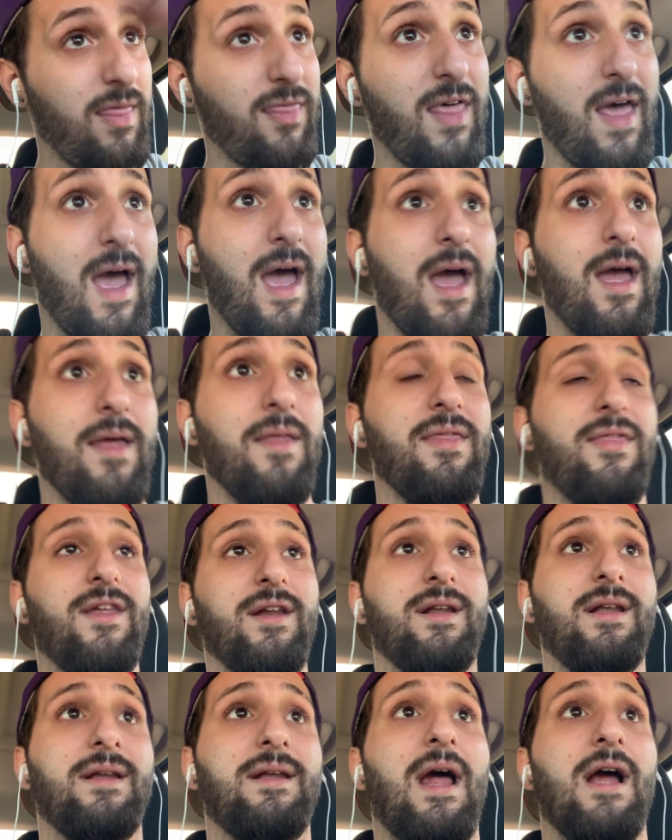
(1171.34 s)
that
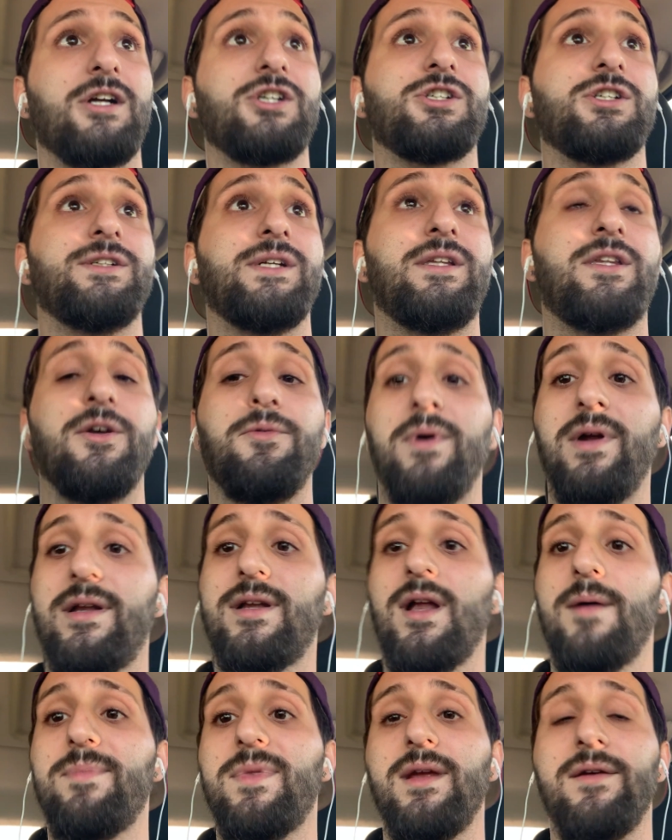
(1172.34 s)
this is actually doing
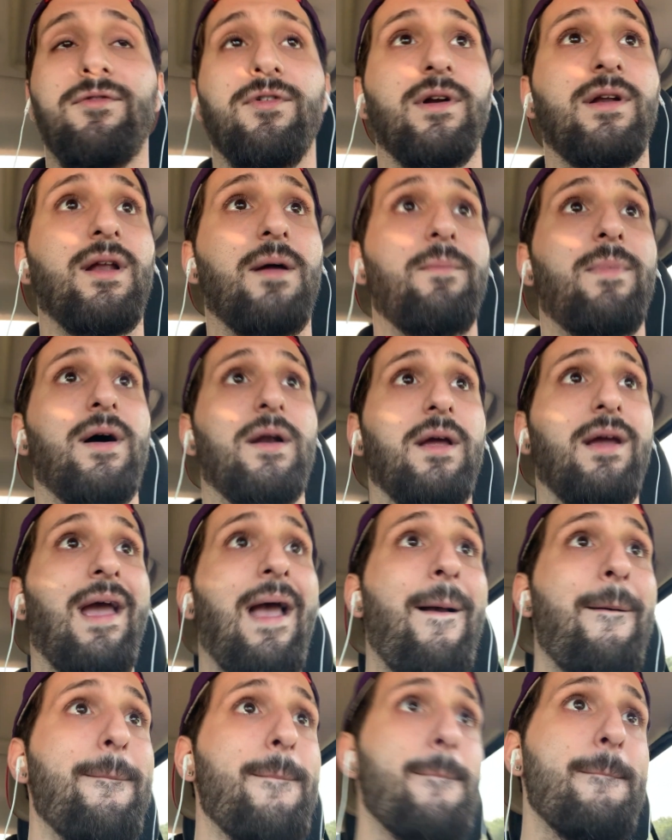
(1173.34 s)
something for somebody.
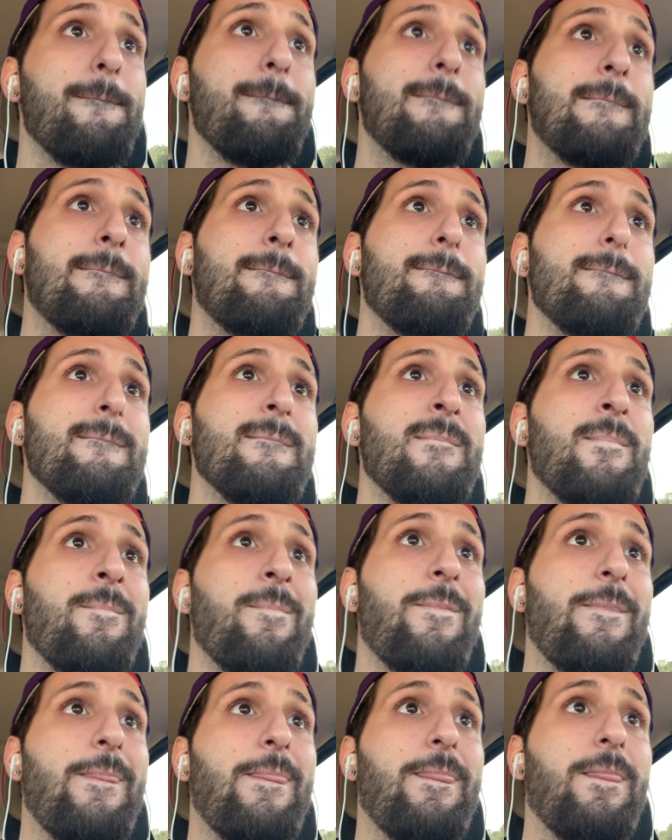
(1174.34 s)

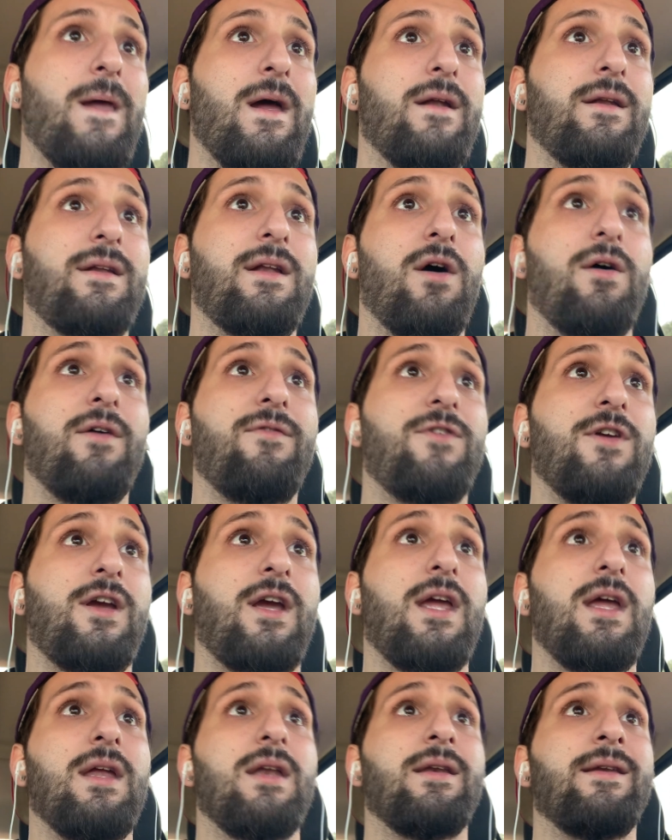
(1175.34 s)
So if you
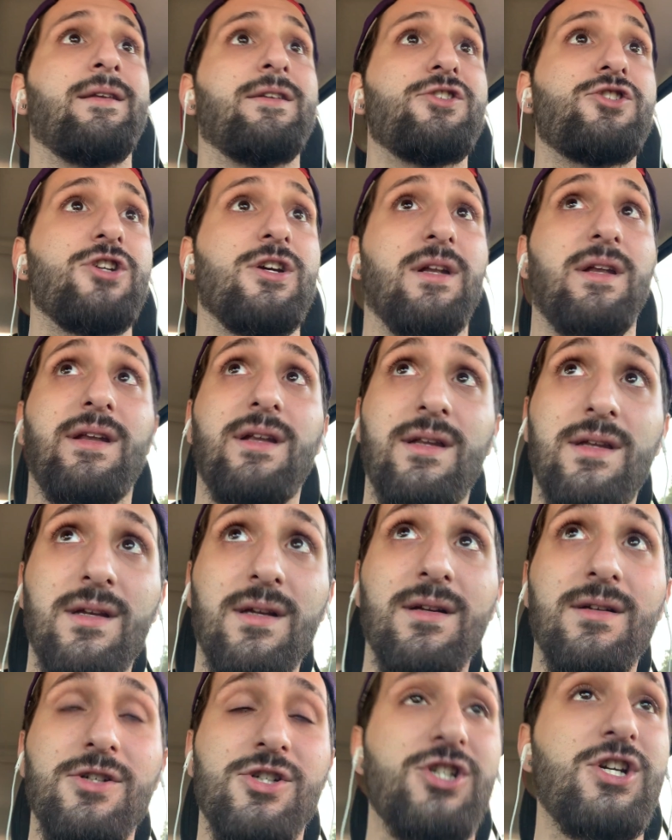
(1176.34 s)
can just
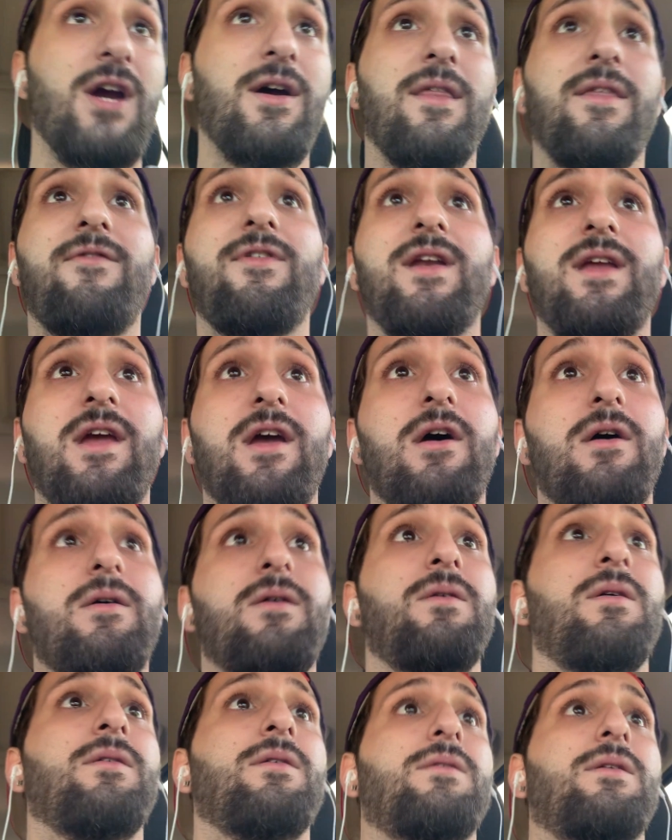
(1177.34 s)
share the
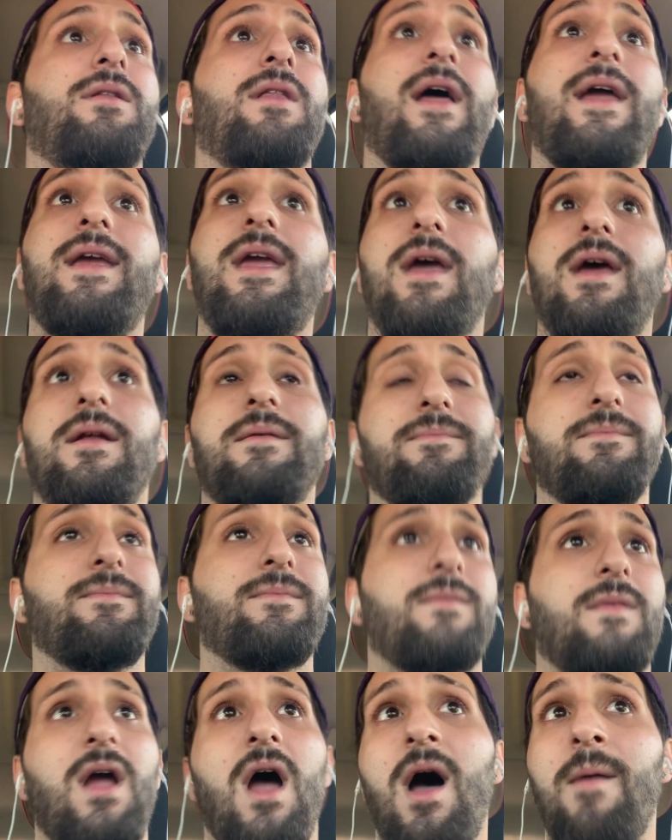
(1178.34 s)
video, like it,
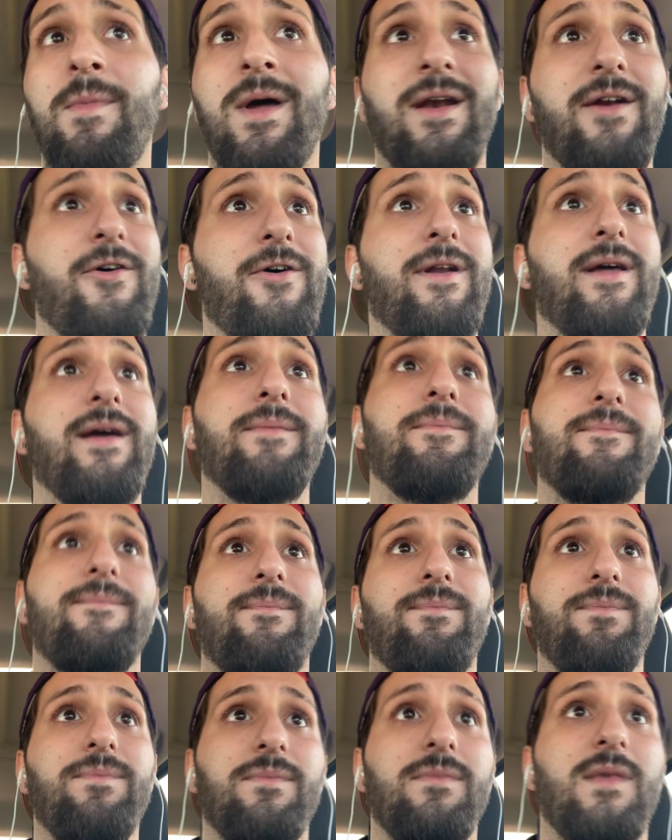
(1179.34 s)
comment on it,
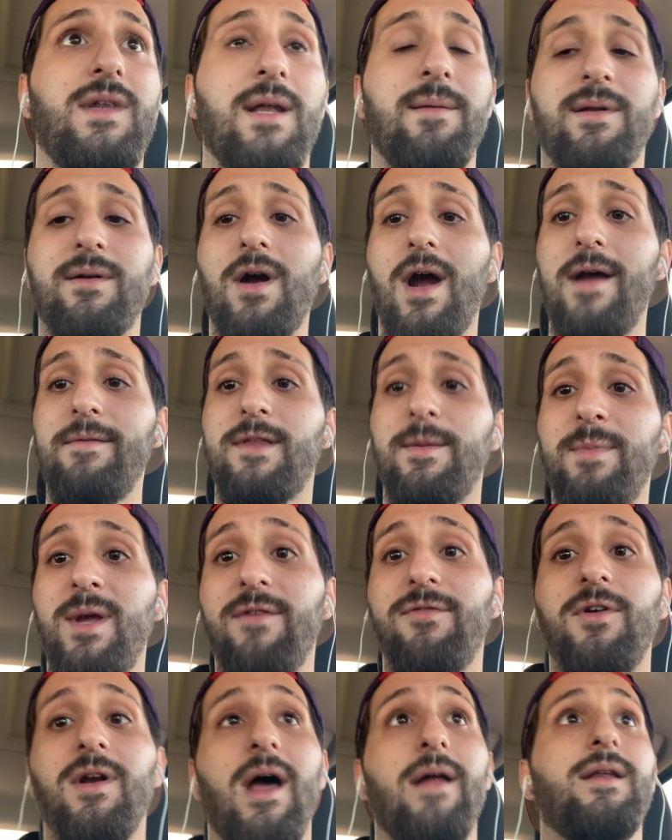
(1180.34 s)
subscribe to me
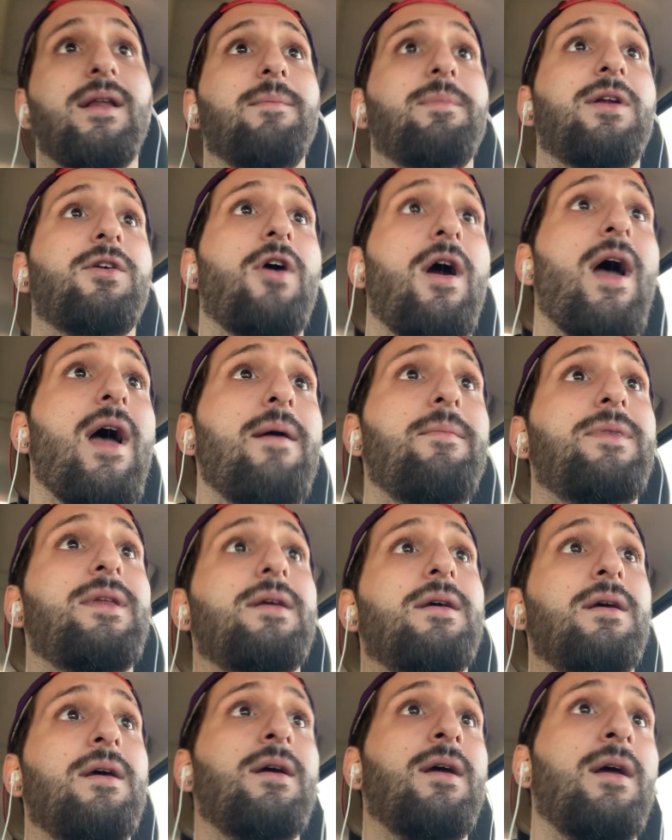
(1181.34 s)
if you're not subscribed,
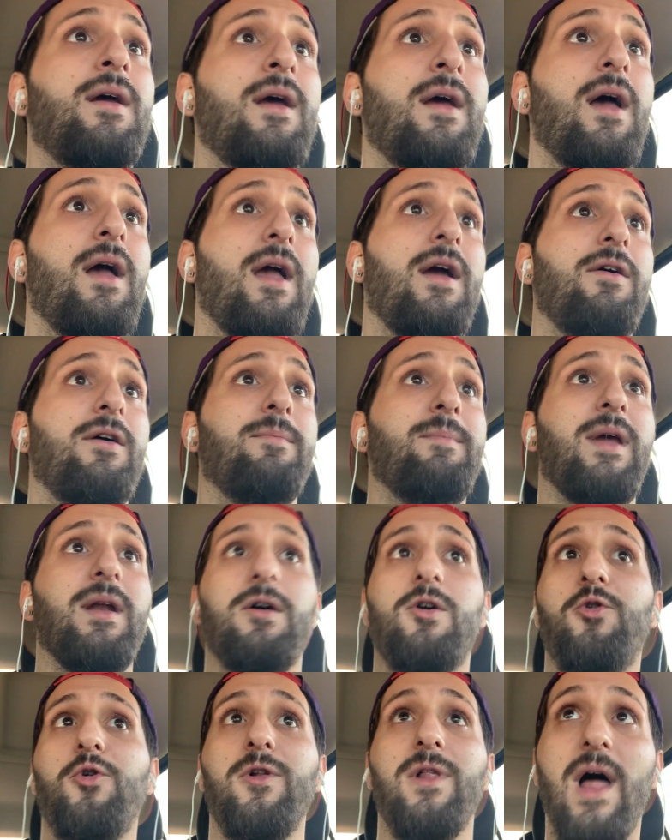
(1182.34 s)
it would mean a
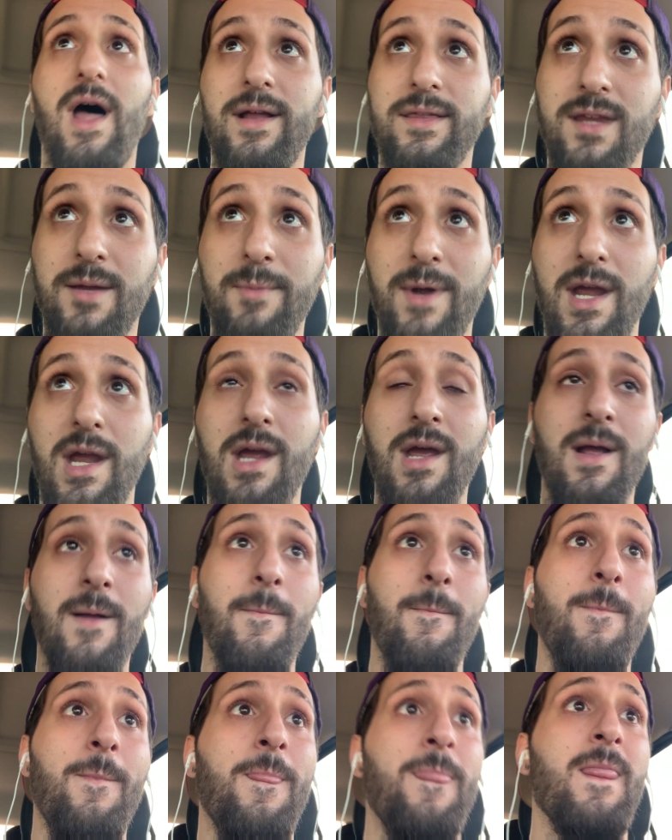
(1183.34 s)
whole lot to me.
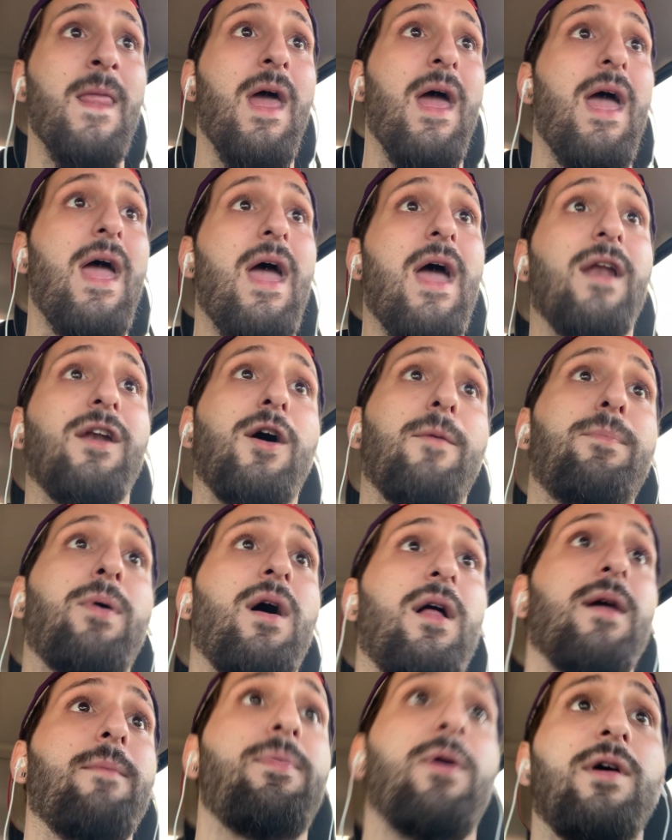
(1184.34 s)
And I'll
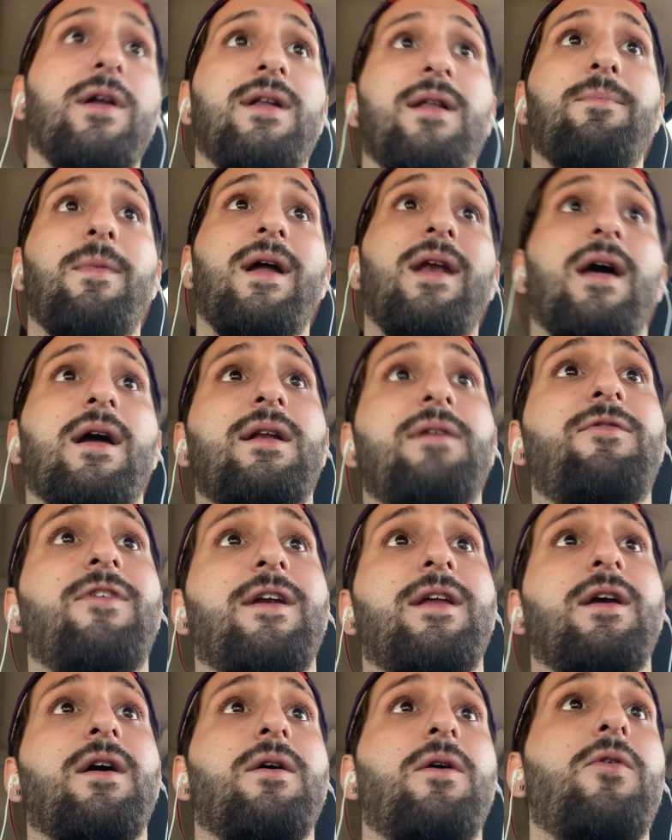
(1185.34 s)
probably post my next
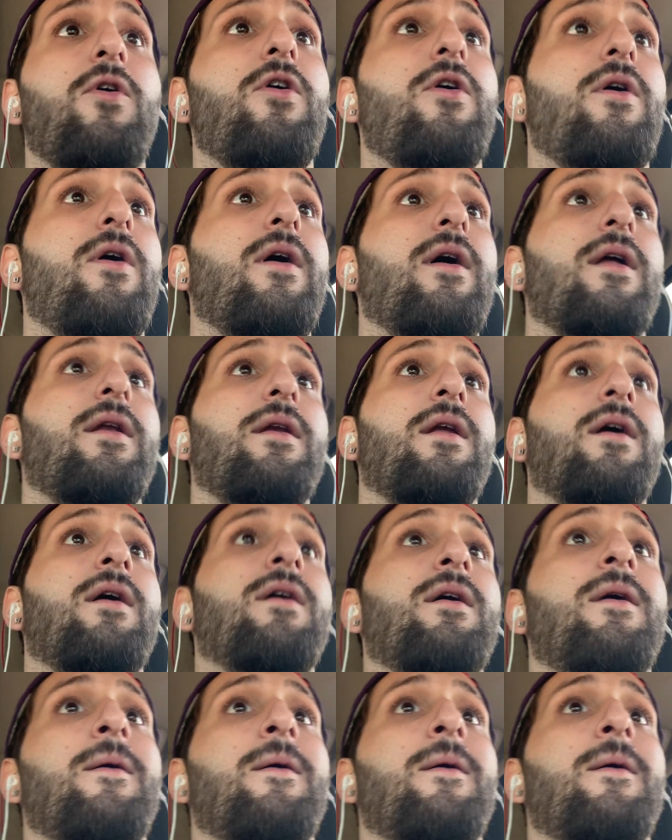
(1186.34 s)
video on